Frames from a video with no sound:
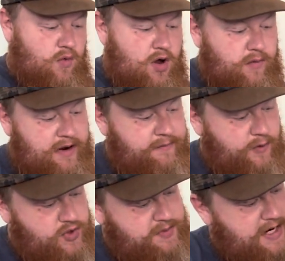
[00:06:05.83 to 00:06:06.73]
what
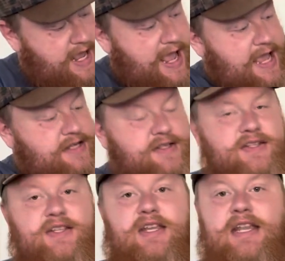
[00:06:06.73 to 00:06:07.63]
reinforcement it has is
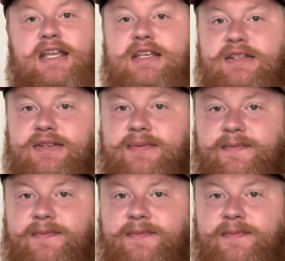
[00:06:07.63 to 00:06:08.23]
in the knees.